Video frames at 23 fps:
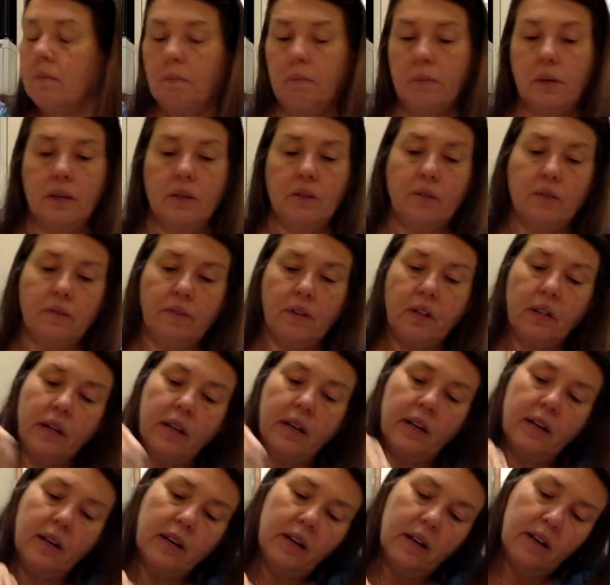Pinch of
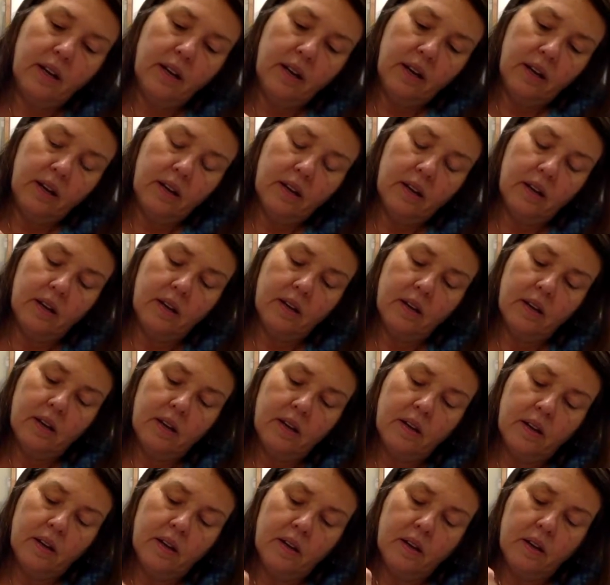clay.
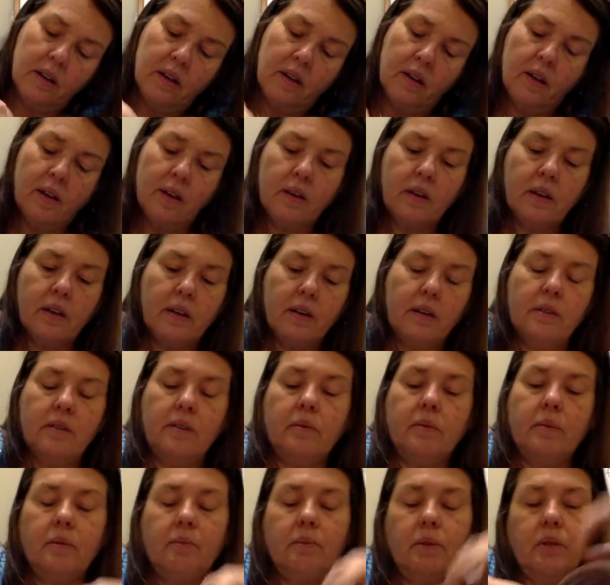Okay, see
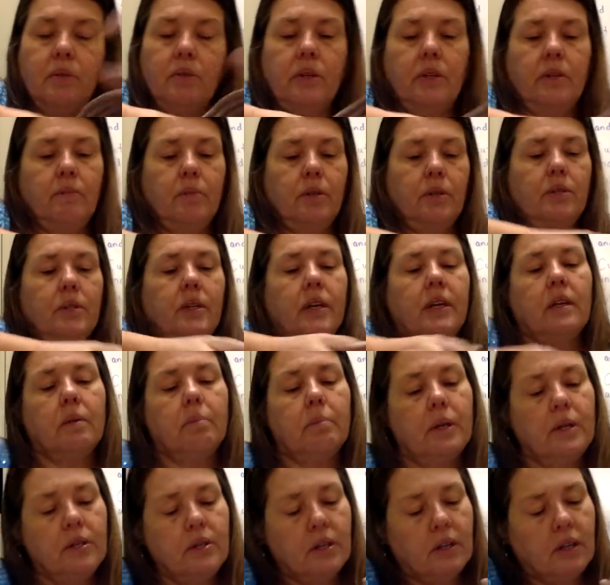what I'm doing? I'm just taking a
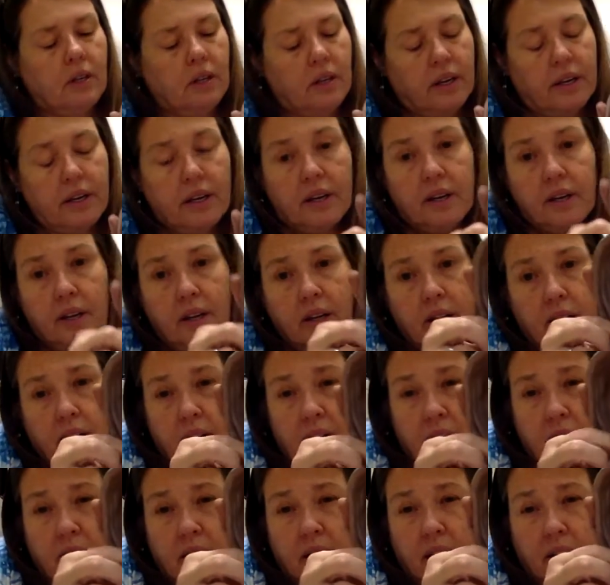pinch of clay
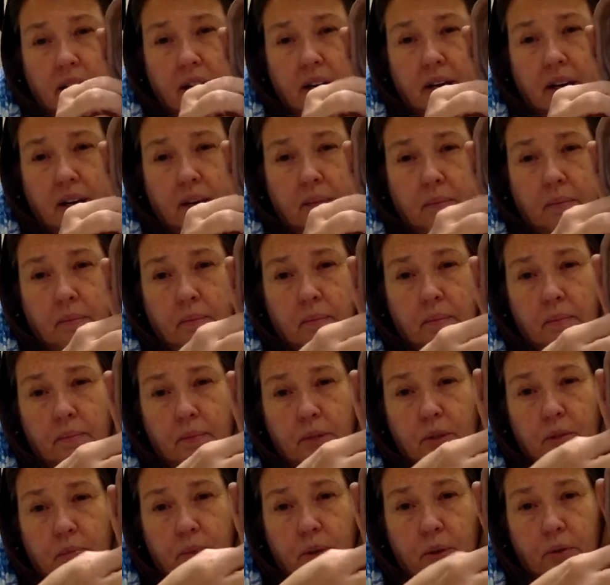and I'm
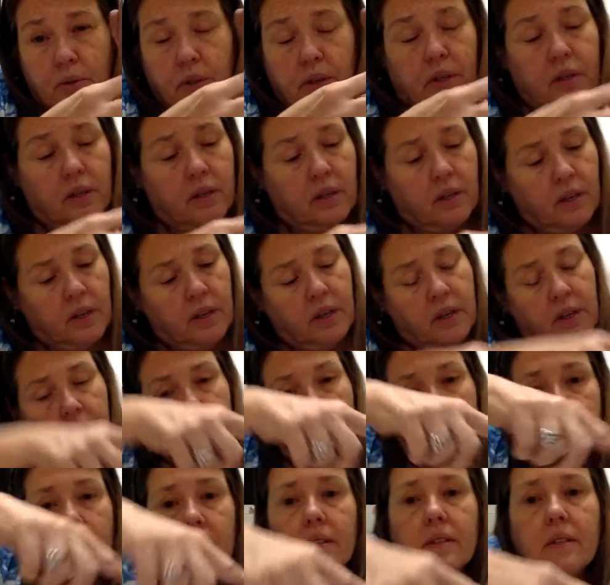smoothing
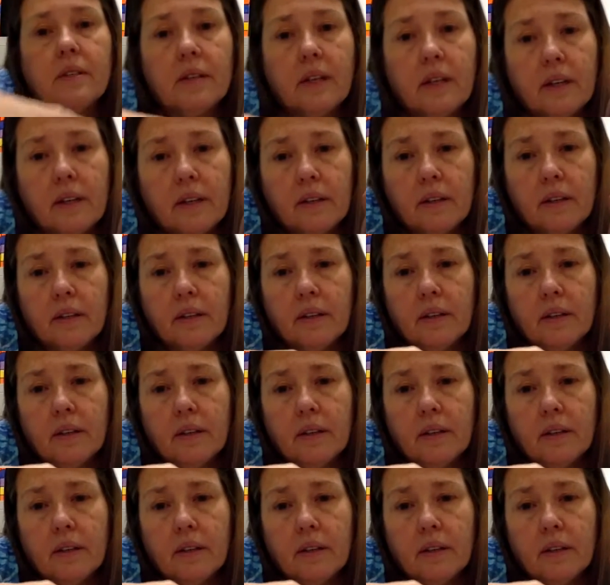the inside.